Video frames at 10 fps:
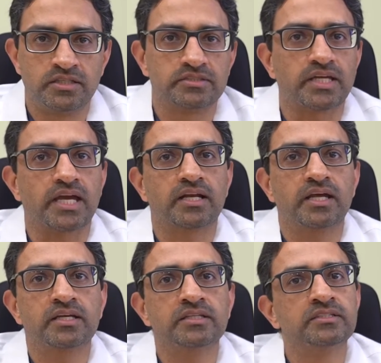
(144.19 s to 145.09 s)

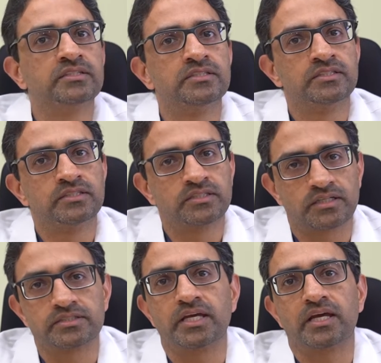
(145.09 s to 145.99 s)
cycling,
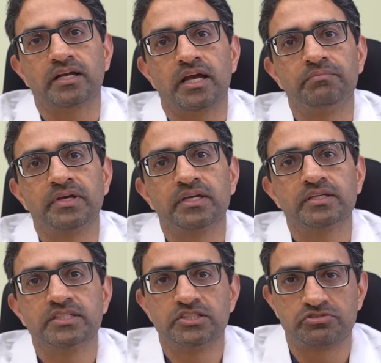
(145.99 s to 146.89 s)
stair
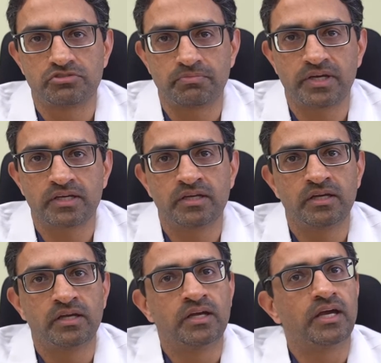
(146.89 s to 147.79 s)
climbing, swimming,
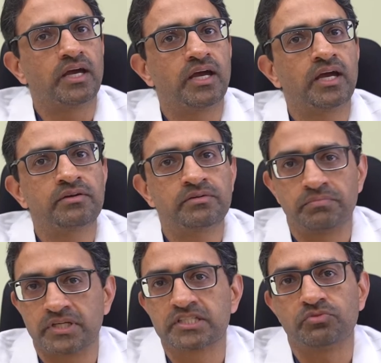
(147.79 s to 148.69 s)

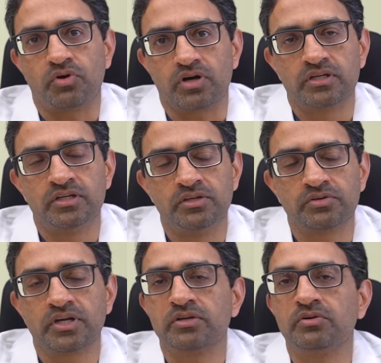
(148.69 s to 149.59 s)
and brisk walk,
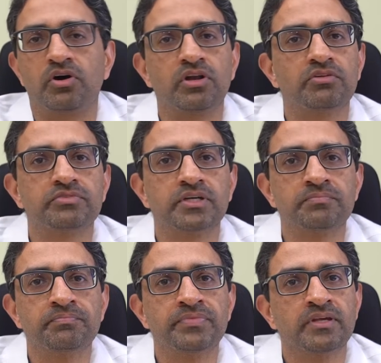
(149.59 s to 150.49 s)
you can do all of
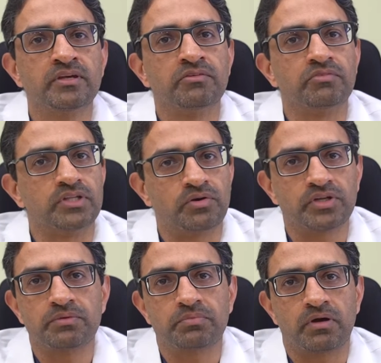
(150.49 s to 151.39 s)
them
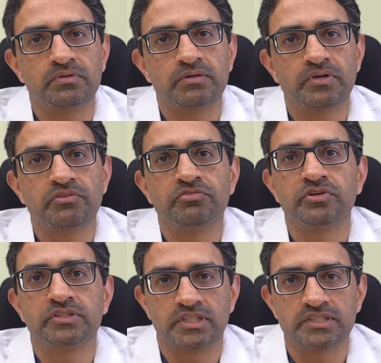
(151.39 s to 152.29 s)
without any problem if
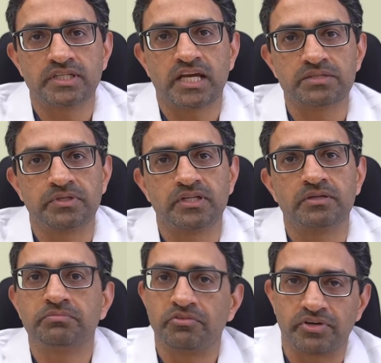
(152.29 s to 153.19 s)
your surgery has been
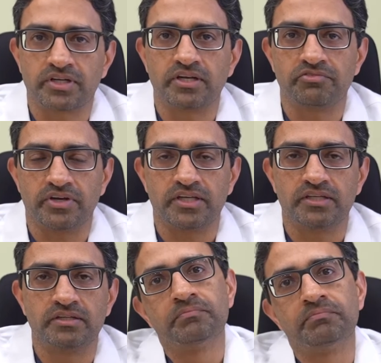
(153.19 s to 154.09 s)
done perfectly
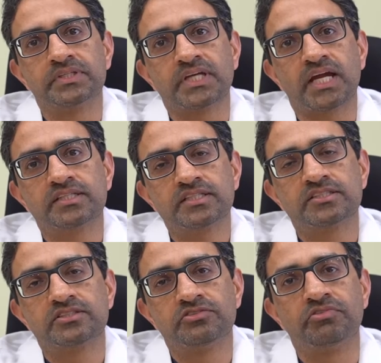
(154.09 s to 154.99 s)
fine. Besides
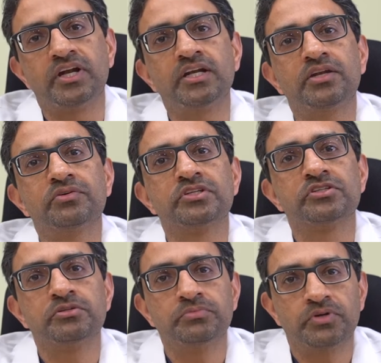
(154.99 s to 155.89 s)
this, when to
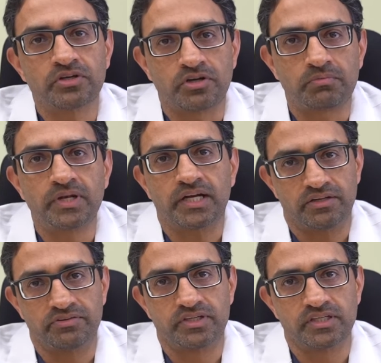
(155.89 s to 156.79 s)
resume your normal
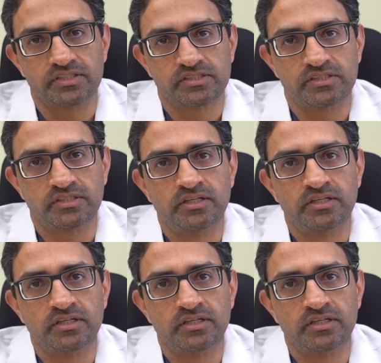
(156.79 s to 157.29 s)
activities.